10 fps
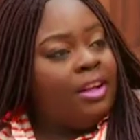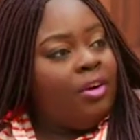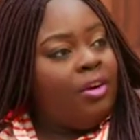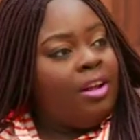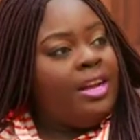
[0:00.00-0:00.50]

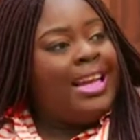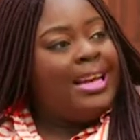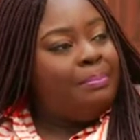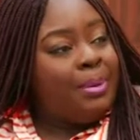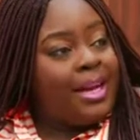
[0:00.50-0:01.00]

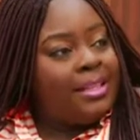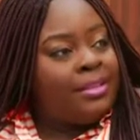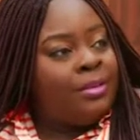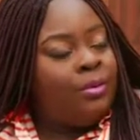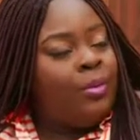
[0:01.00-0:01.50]
online part
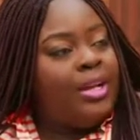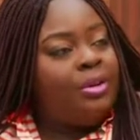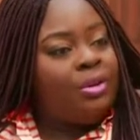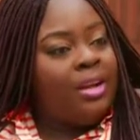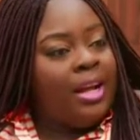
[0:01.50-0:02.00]
where you
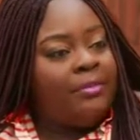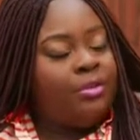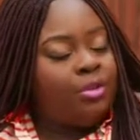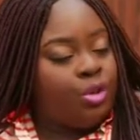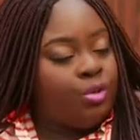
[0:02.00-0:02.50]
don't have
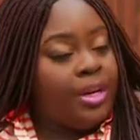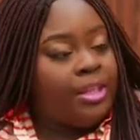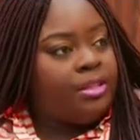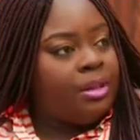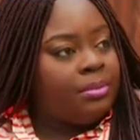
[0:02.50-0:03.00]
to trade
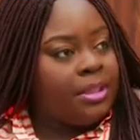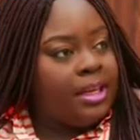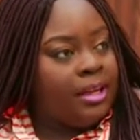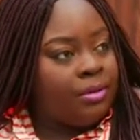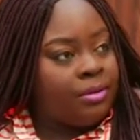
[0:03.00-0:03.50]
something
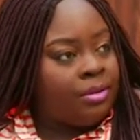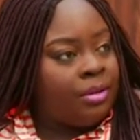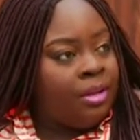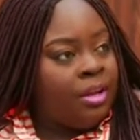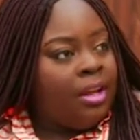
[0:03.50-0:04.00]
else,
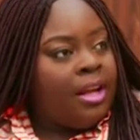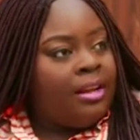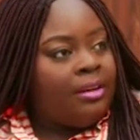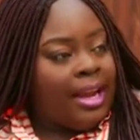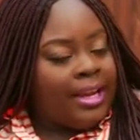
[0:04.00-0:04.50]

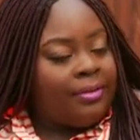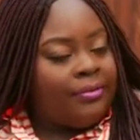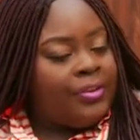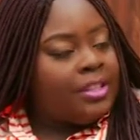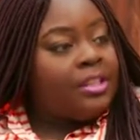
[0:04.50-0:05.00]
like
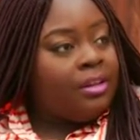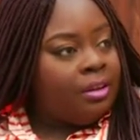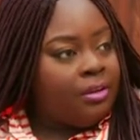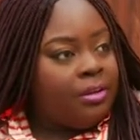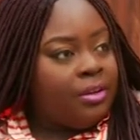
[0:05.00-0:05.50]

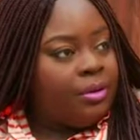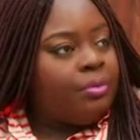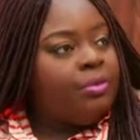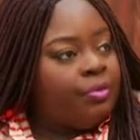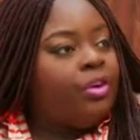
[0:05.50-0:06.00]
physical
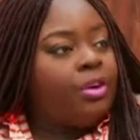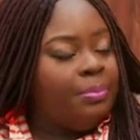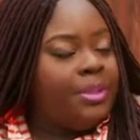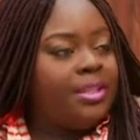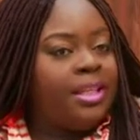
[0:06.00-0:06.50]
for your
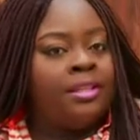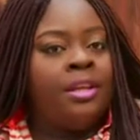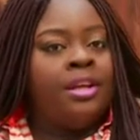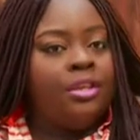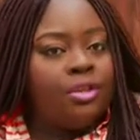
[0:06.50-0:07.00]
business.
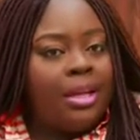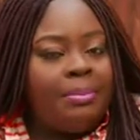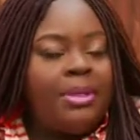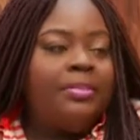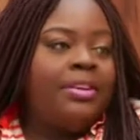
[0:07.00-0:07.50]
Oh, okay. So let
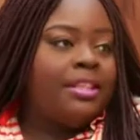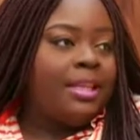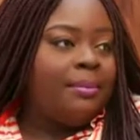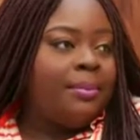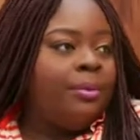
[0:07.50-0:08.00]
me give you an
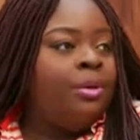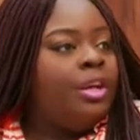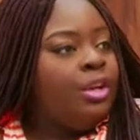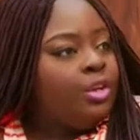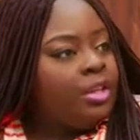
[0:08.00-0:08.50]
example.
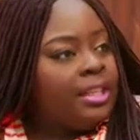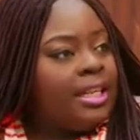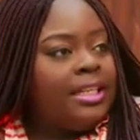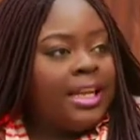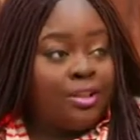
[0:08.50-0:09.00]
You're
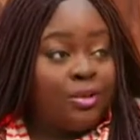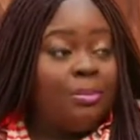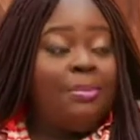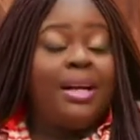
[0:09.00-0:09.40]
selling that shoe and bag.